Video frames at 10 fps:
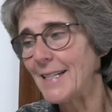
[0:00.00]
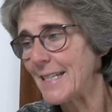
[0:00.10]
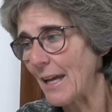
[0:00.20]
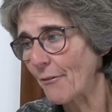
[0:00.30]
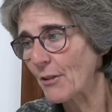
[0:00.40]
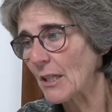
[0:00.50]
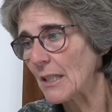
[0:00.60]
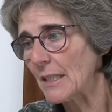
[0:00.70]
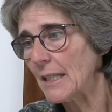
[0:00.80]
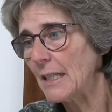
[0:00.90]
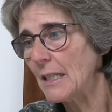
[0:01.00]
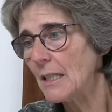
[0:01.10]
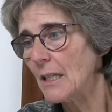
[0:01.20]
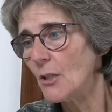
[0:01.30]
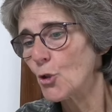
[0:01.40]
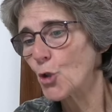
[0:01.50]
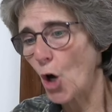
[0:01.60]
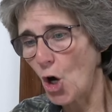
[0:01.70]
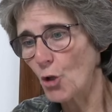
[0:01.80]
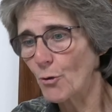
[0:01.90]
I definitely
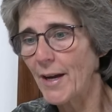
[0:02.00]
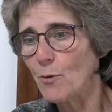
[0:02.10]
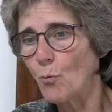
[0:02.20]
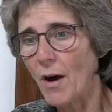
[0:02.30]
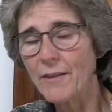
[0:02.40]
tolerate